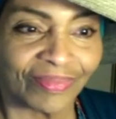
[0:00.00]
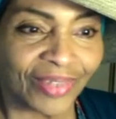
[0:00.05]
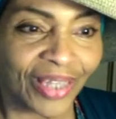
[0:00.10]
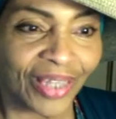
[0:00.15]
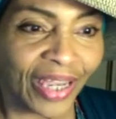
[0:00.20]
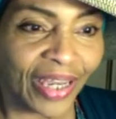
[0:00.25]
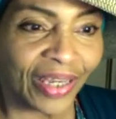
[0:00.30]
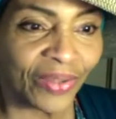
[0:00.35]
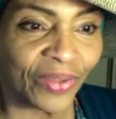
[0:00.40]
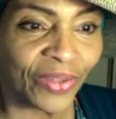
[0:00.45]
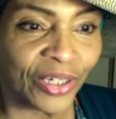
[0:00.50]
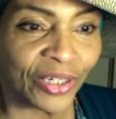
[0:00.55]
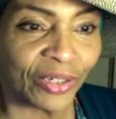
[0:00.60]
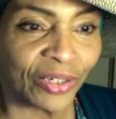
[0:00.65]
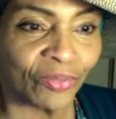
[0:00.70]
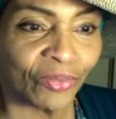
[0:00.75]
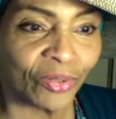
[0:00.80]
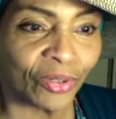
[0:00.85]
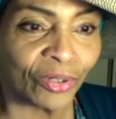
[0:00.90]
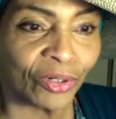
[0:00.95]
And
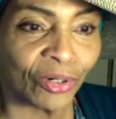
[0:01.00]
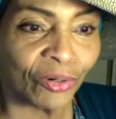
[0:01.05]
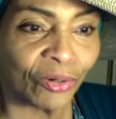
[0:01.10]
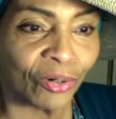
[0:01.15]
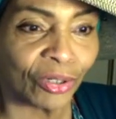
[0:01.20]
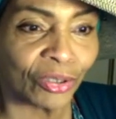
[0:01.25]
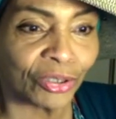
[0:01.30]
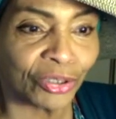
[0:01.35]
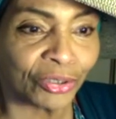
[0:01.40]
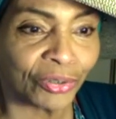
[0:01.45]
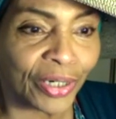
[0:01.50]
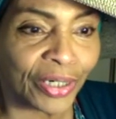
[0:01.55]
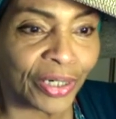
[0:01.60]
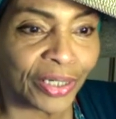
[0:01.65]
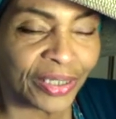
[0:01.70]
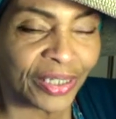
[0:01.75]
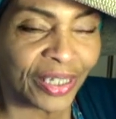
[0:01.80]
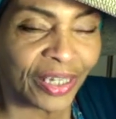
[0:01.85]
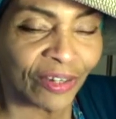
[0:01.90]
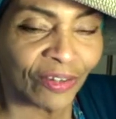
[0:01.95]
then we'll go on to
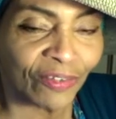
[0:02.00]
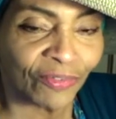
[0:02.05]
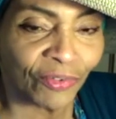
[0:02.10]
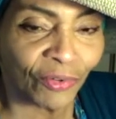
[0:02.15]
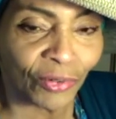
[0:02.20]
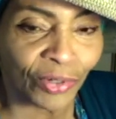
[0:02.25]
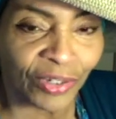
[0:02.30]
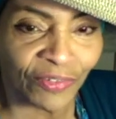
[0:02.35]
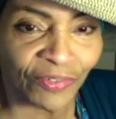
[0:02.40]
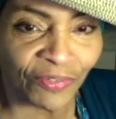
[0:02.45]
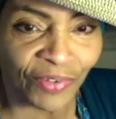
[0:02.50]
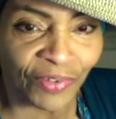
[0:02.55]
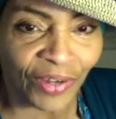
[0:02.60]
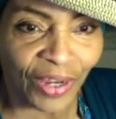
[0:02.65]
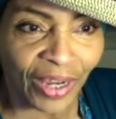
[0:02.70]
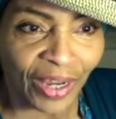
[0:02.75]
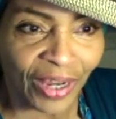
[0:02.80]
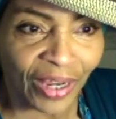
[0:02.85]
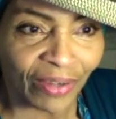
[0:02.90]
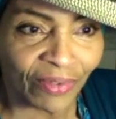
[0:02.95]
Isaiah
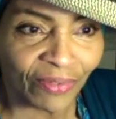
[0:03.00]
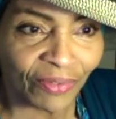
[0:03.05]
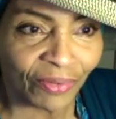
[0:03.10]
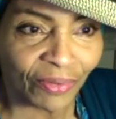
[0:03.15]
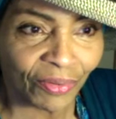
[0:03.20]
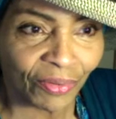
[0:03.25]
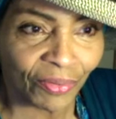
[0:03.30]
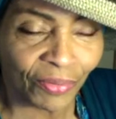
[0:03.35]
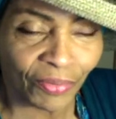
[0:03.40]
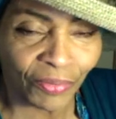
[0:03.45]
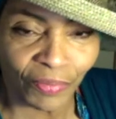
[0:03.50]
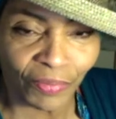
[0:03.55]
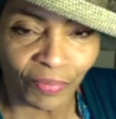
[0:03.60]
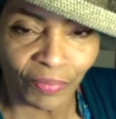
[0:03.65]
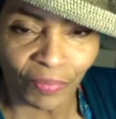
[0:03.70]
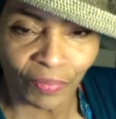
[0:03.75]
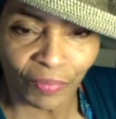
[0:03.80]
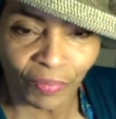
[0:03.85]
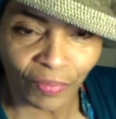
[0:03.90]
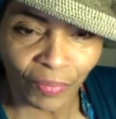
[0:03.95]
forty-five.
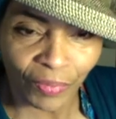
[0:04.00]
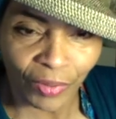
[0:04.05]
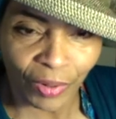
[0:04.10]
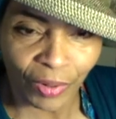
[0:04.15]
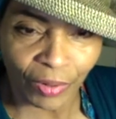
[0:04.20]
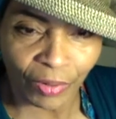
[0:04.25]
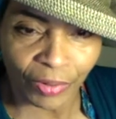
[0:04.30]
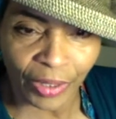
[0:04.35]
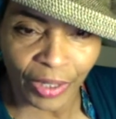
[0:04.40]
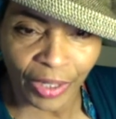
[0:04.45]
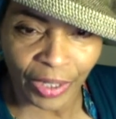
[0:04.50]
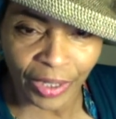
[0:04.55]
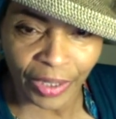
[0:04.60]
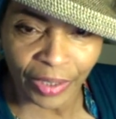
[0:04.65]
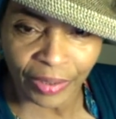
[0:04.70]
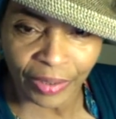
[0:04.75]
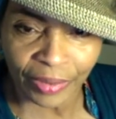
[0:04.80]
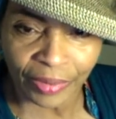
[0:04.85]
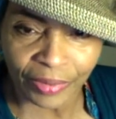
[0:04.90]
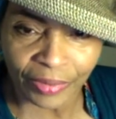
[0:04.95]
Okay,
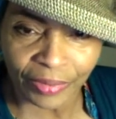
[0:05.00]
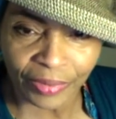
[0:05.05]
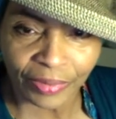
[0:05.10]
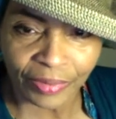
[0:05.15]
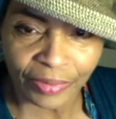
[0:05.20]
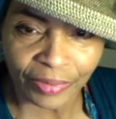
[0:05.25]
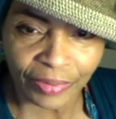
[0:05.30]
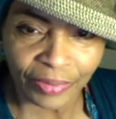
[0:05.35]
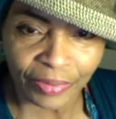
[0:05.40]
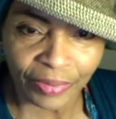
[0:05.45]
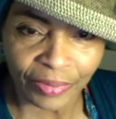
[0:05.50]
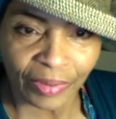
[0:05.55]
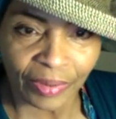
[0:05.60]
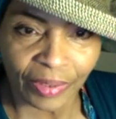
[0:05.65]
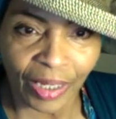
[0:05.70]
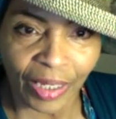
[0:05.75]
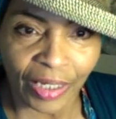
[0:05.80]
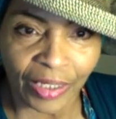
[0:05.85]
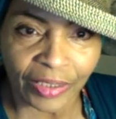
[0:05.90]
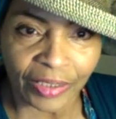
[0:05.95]

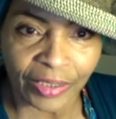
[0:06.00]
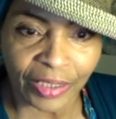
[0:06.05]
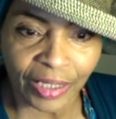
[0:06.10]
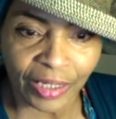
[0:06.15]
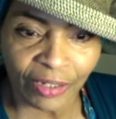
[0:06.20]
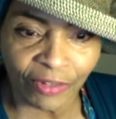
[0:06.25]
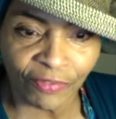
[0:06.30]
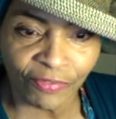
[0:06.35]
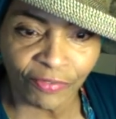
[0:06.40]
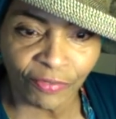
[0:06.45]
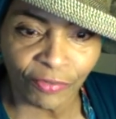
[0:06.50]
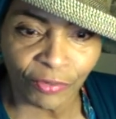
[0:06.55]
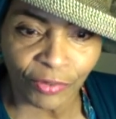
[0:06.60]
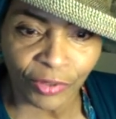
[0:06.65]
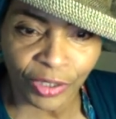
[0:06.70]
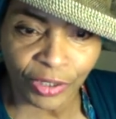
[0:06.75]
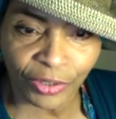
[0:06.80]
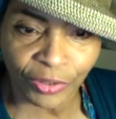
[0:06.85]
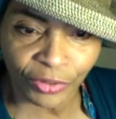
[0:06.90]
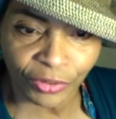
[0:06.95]
Isaiah
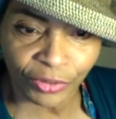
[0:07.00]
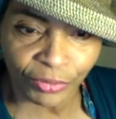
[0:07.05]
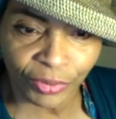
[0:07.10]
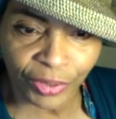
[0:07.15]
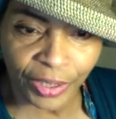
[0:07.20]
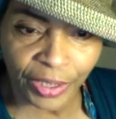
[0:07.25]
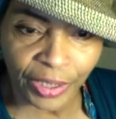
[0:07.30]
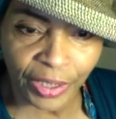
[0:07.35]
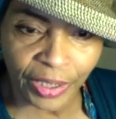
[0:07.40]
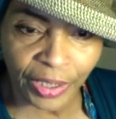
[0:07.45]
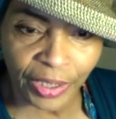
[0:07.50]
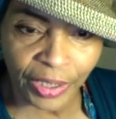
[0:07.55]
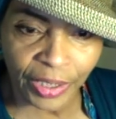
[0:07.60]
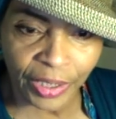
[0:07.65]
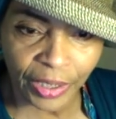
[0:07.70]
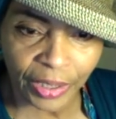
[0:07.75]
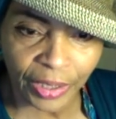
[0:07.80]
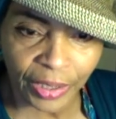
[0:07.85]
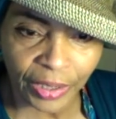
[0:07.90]
forty-three,